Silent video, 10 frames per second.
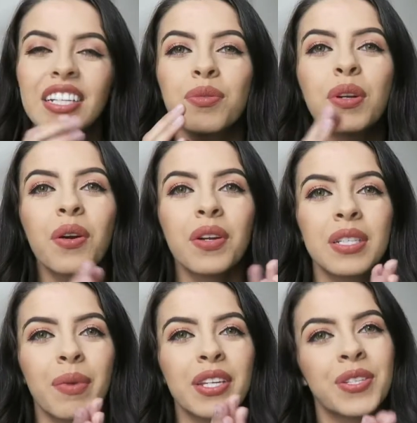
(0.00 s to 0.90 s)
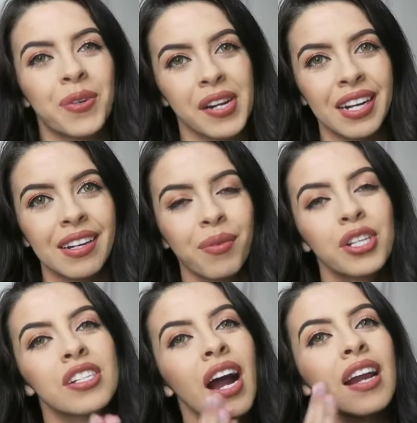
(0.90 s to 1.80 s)
I just want to go into my story,
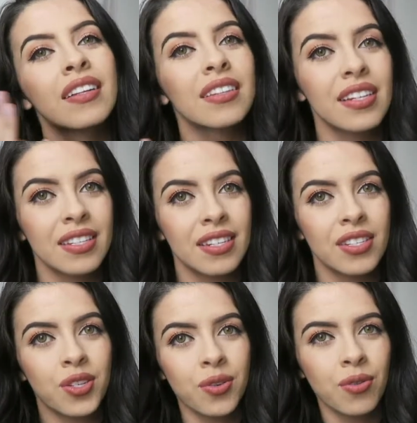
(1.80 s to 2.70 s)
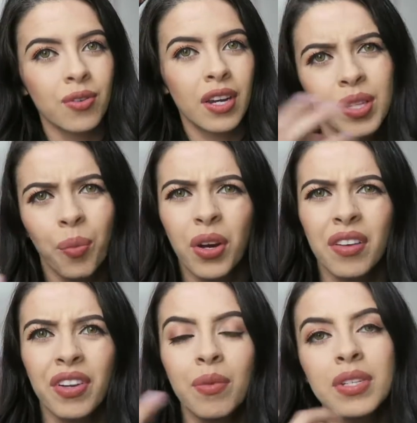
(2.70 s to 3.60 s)
which kind of leads into somewhat
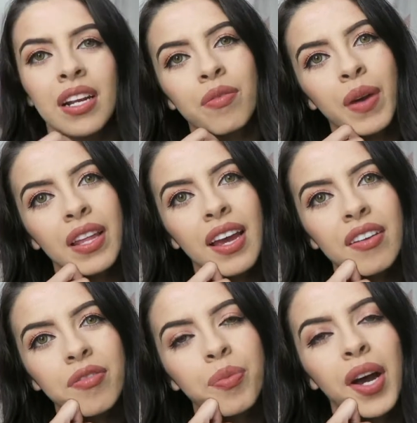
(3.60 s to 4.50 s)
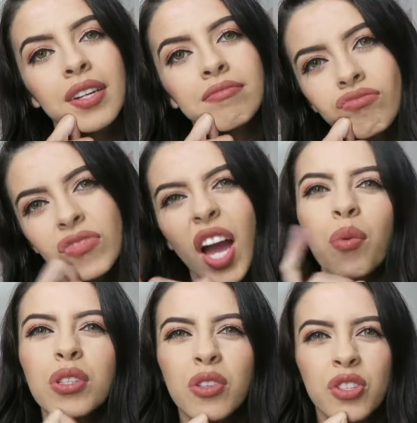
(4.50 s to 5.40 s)
of an update of my life, but yeah,
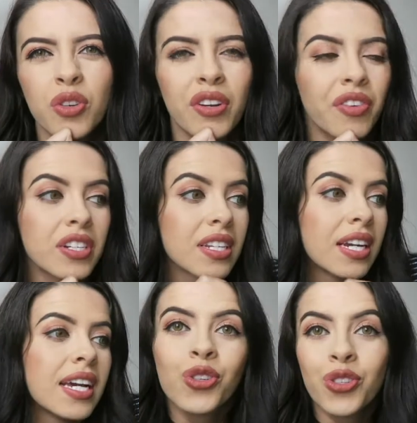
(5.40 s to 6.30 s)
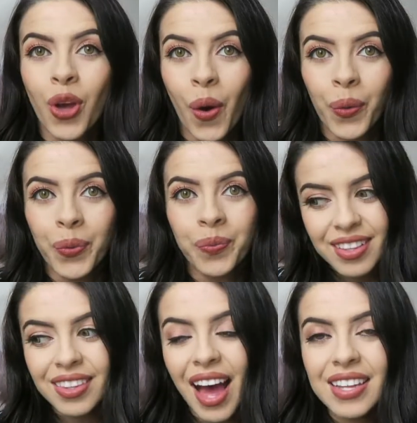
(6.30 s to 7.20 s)
we'll do the story first. So
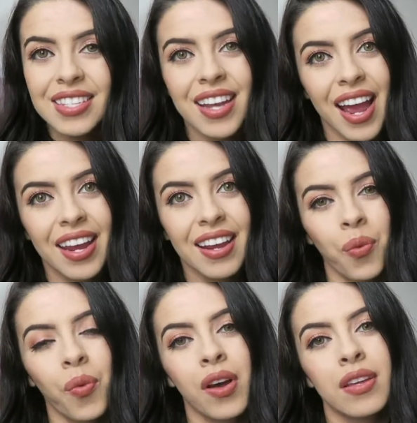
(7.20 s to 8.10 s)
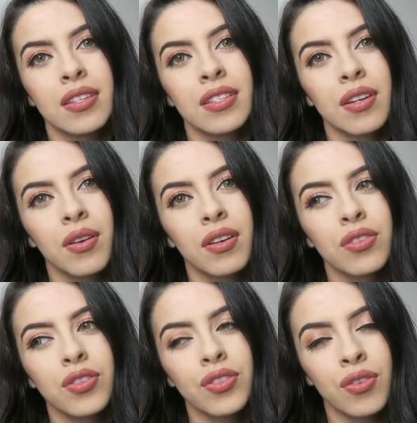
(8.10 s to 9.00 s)
last night was
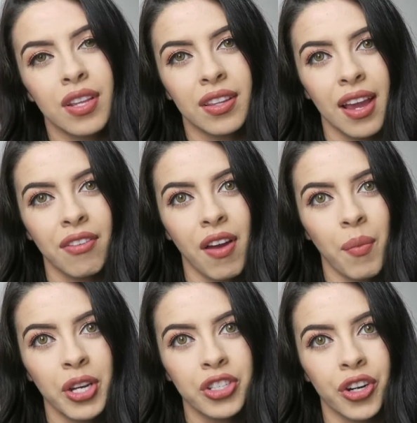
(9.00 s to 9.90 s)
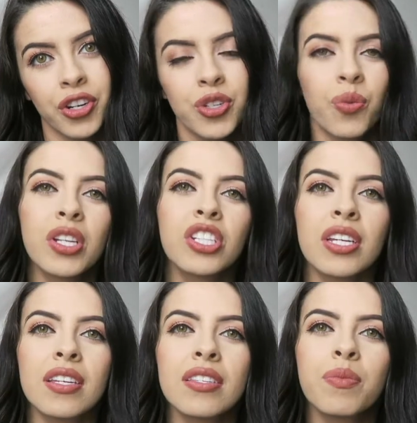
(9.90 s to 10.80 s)
student life at my church, which
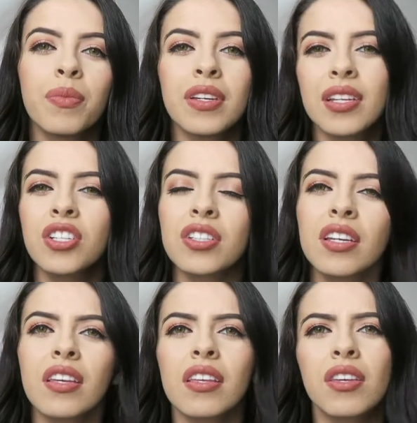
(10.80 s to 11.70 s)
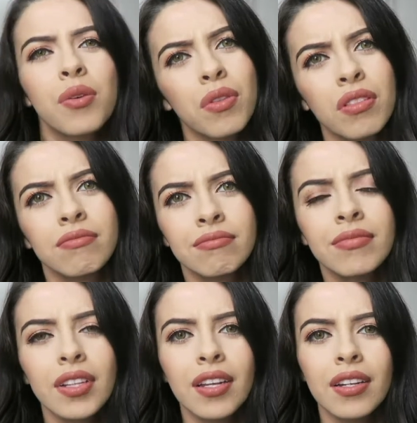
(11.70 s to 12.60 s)
is essentially youth,
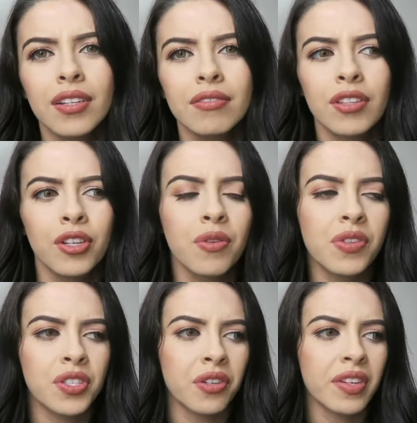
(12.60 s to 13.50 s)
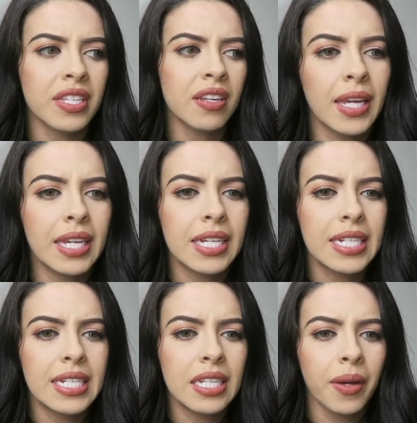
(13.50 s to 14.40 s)
like the youth service.
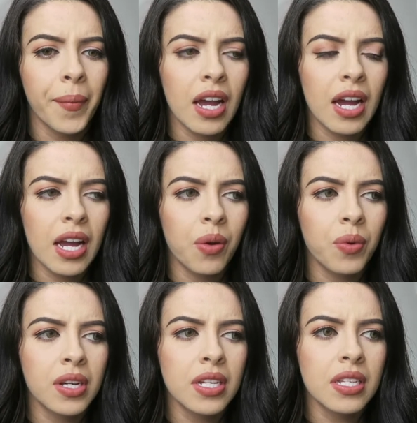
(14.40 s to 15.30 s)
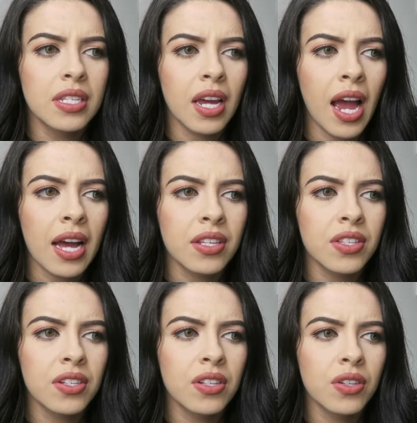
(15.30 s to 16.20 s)
And I was
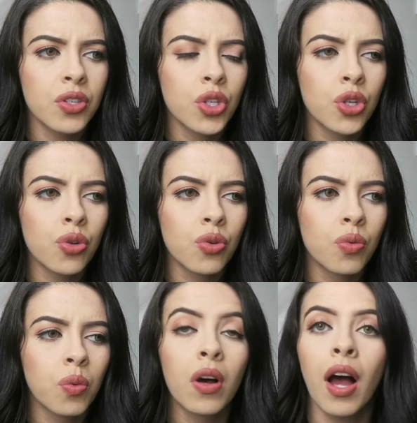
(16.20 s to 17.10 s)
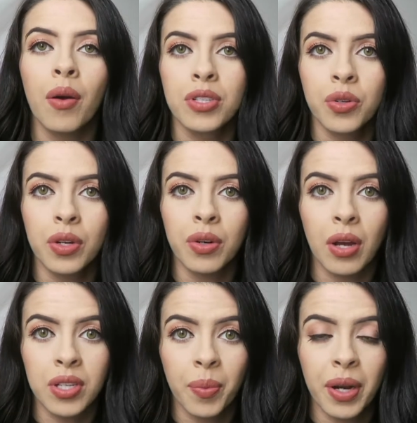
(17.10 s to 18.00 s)
asked to, well, I was
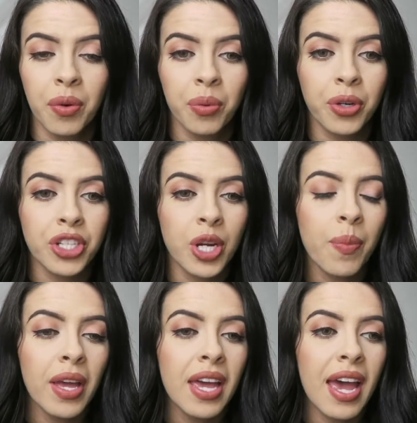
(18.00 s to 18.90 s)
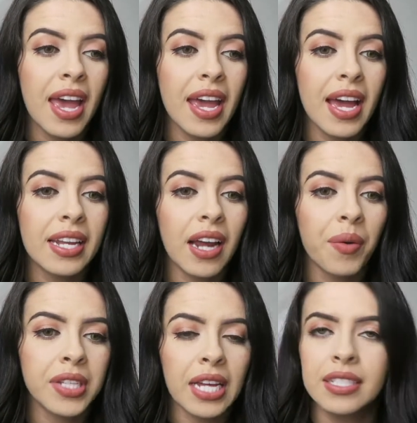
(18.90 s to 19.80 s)
helping out with worship, and I
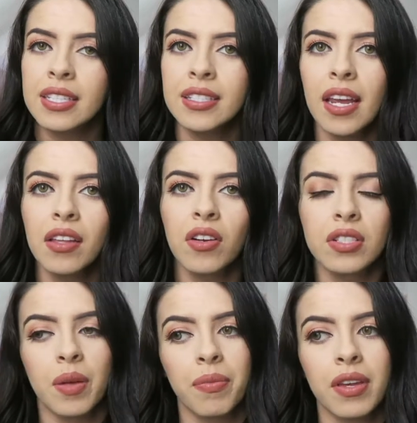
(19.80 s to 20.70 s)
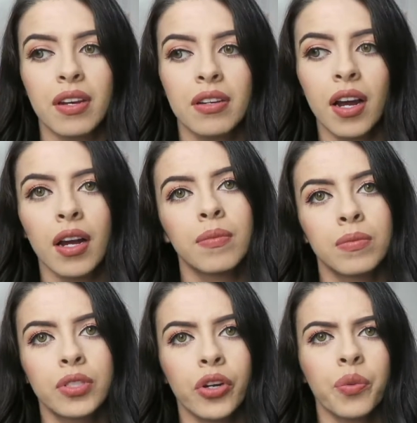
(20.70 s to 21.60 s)
was asked to say a little something
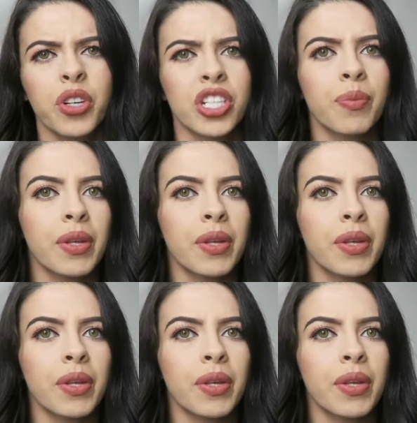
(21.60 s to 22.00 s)
during worship.